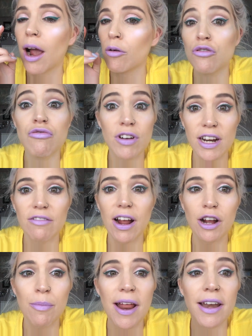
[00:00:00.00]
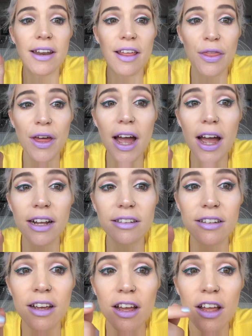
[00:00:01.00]
I would really recommend
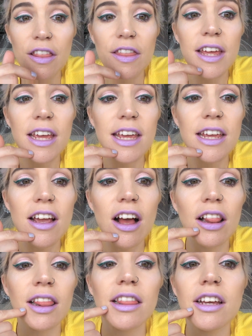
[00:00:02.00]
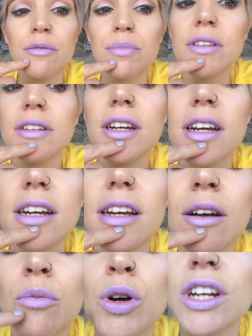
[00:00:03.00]
that. The
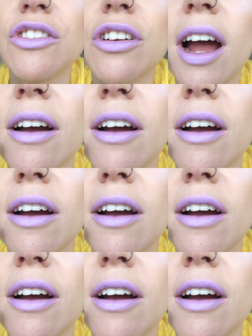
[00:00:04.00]
lipstick, which